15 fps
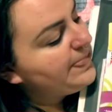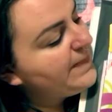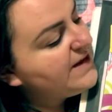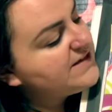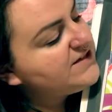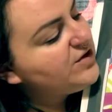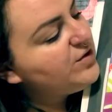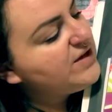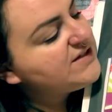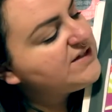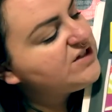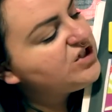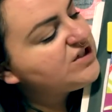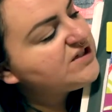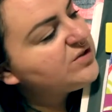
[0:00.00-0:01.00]
and so this
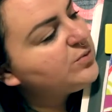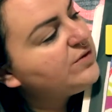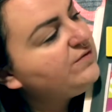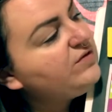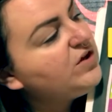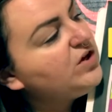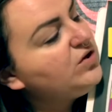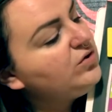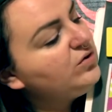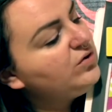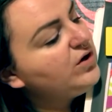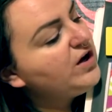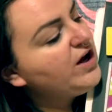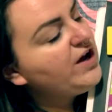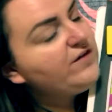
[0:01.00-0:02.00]
is just a
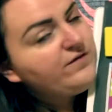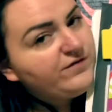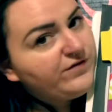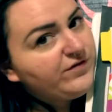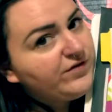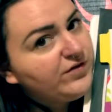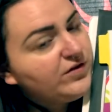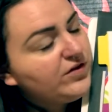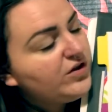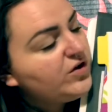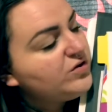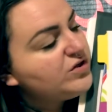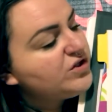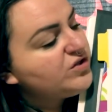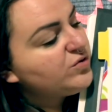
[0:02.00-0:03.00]
review of
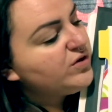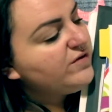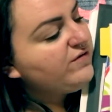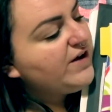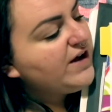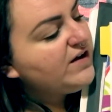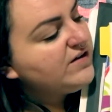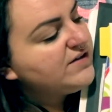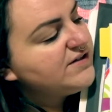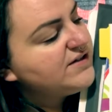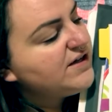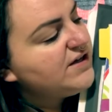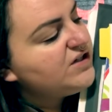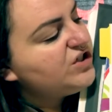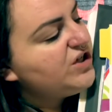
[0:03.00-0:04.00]
those short vowels,
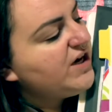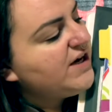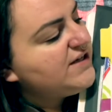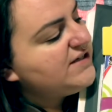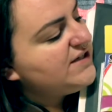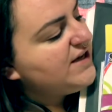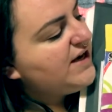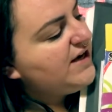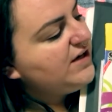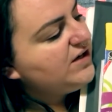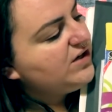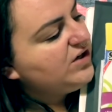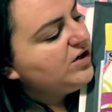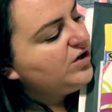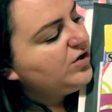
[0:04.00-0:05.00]
and she had to like
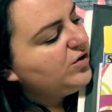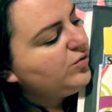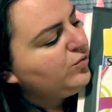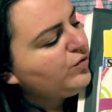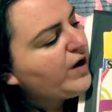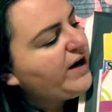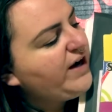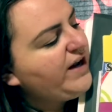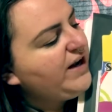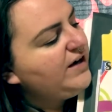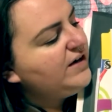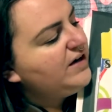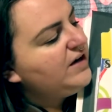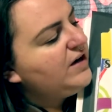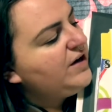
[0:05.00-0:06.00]
write it,
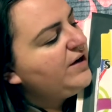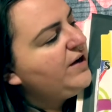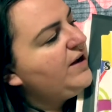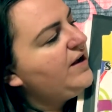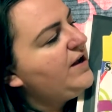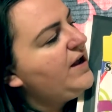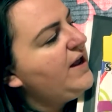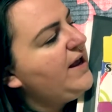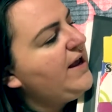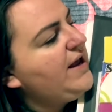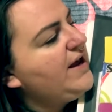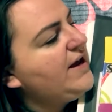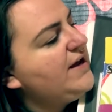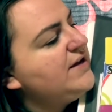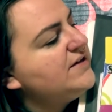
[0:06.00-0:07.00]

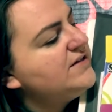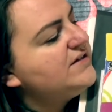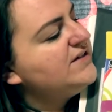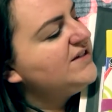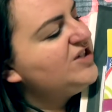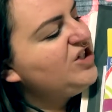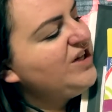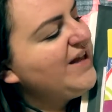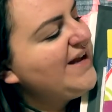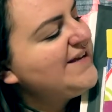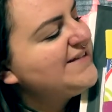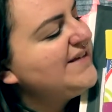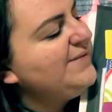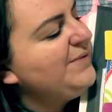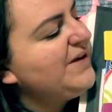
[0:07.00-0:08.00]
and she
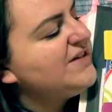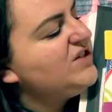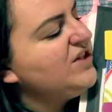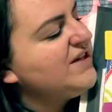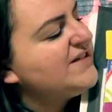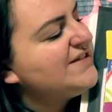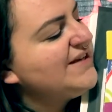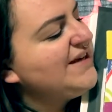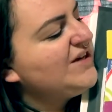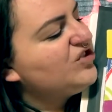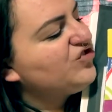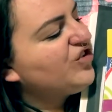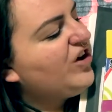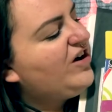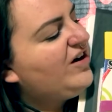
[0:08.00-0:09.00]
likes it because she likes to like
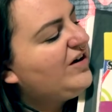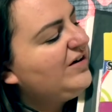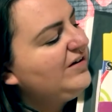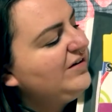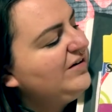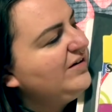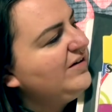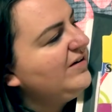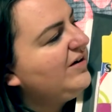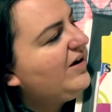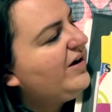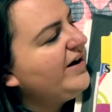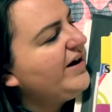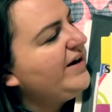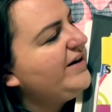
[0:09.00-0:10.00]
draw
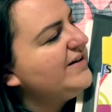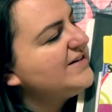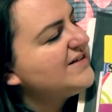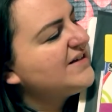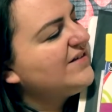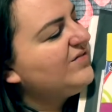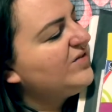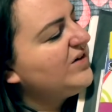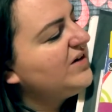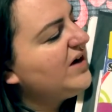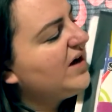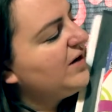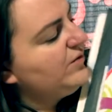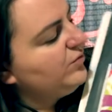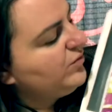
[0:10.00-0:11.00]
on it and stuff. We're
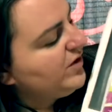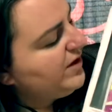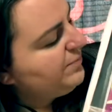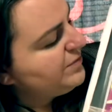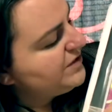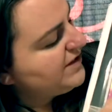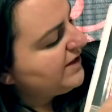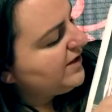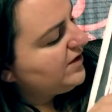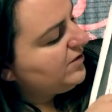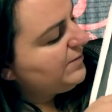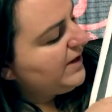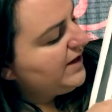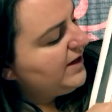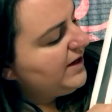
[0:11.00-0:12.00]
not really particular
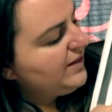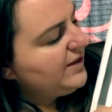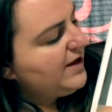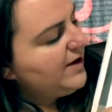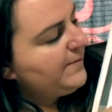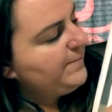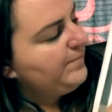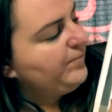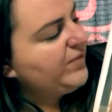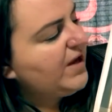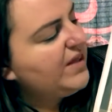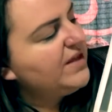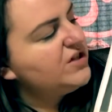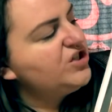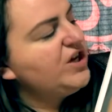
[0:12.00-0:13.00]
about anything.
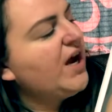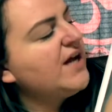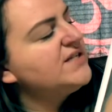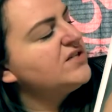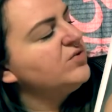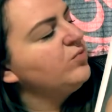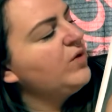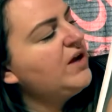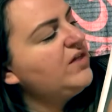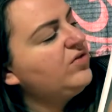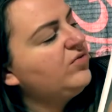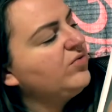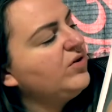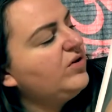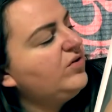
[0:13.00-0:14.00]
And then she had to read
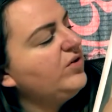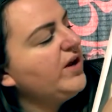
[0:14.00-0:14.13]
through